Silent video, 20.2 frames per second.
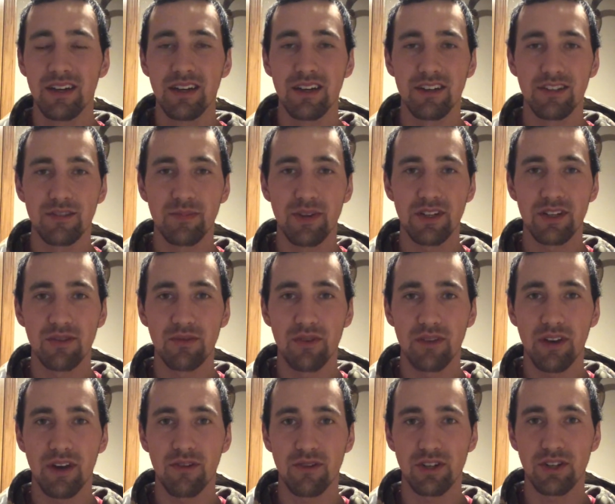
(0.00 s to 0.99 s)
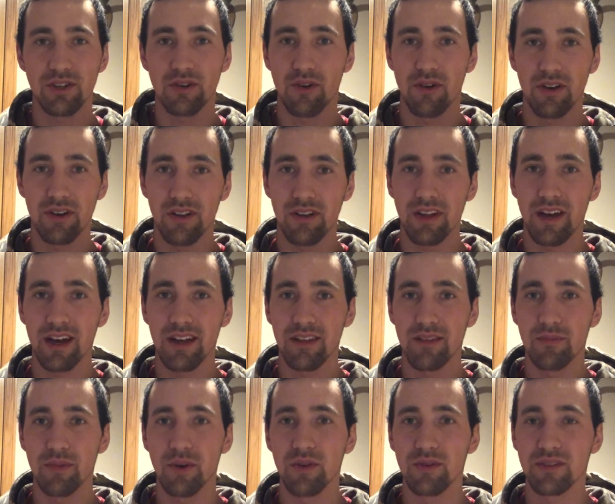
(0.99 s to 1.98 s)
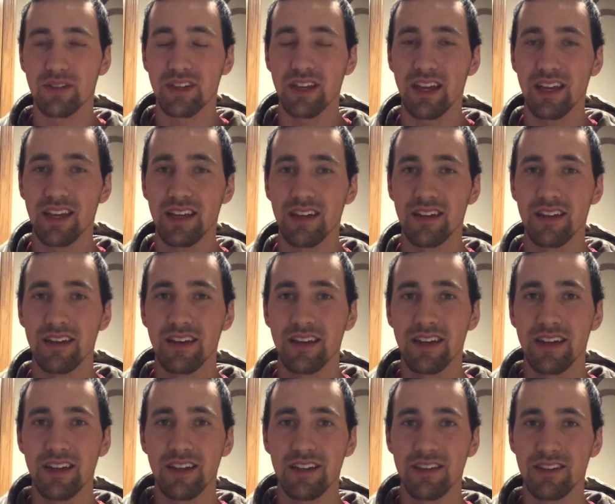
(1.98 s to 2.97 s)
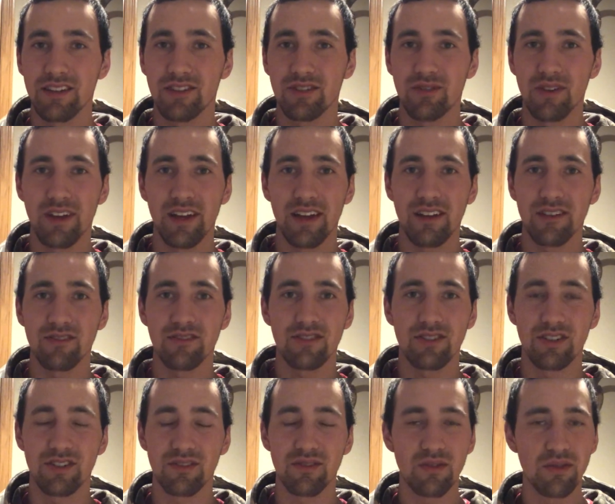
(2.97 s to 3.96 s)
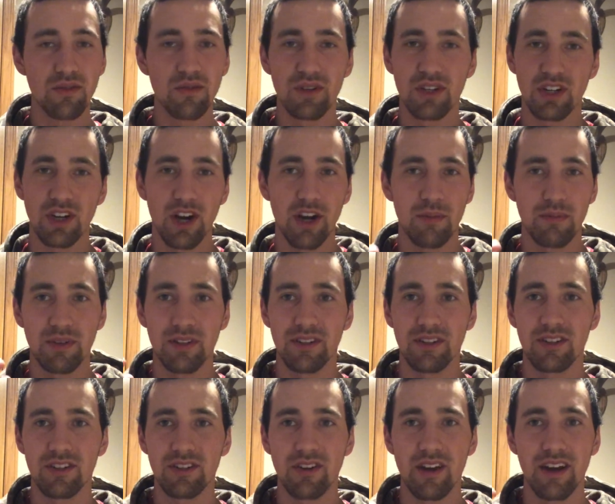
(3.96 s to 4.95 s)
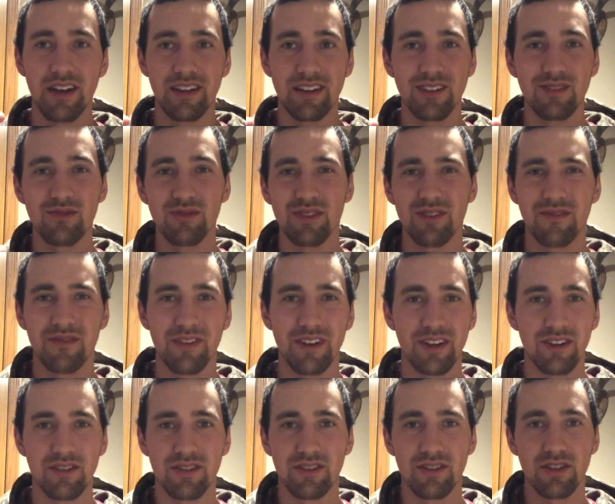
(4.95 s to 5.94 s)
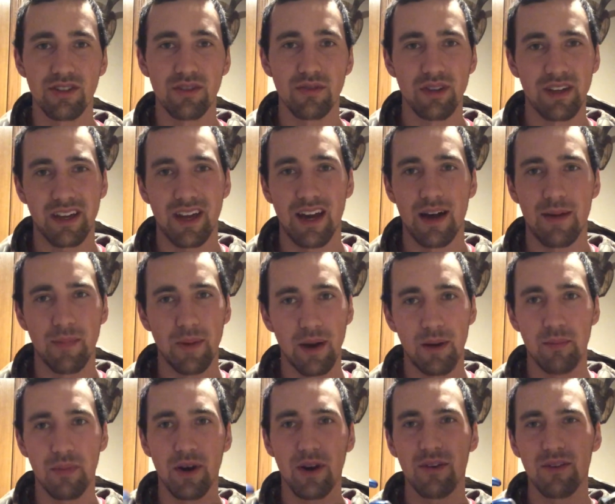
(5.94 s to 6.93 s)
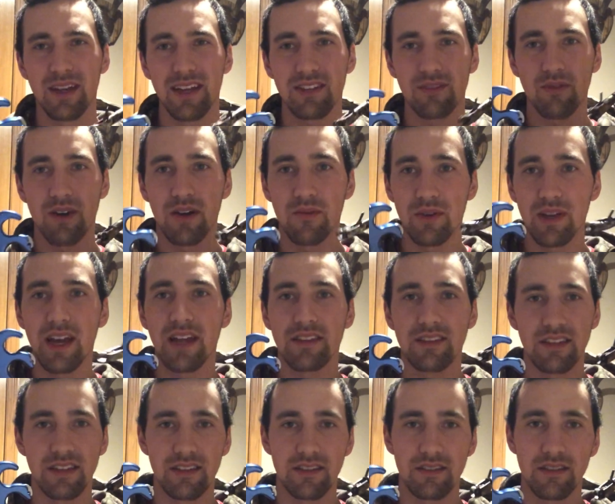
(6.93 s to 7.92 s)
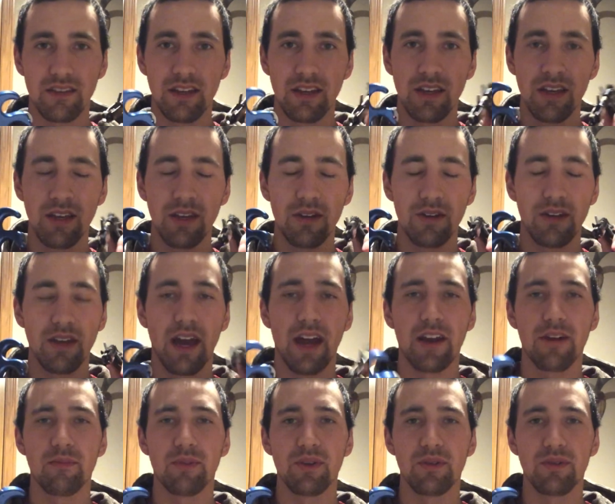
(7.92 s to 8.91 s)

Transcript: especially with how short a lot of the bows are getting. The string angle is just too sharp to try and use your fingers to shoot a compound bow. That's why we got these. You gotta be